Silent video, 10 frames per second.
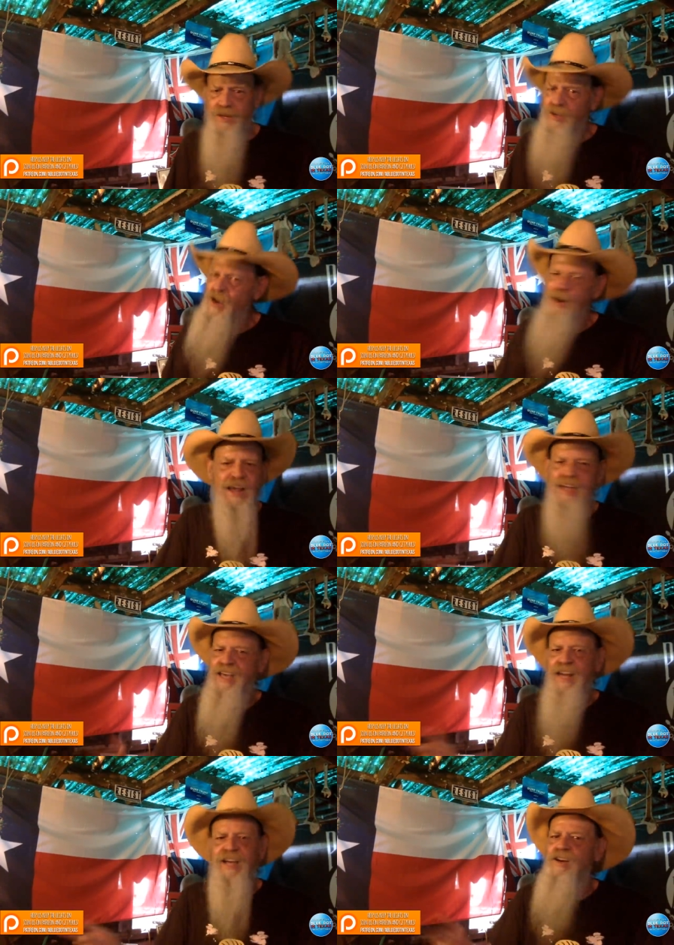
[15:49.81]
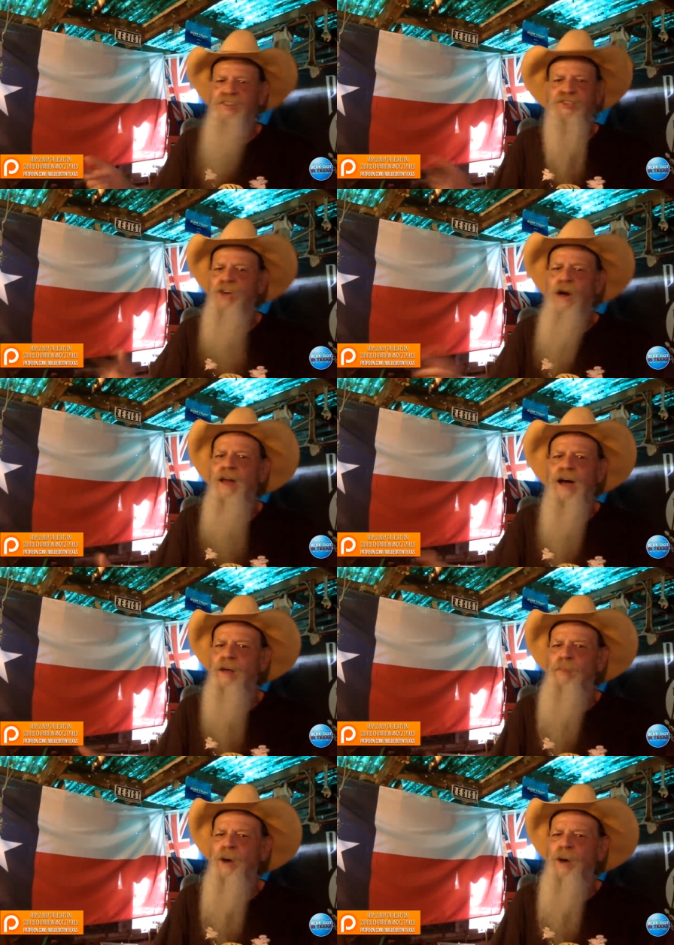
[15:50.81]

You're going to get a good chuckle out of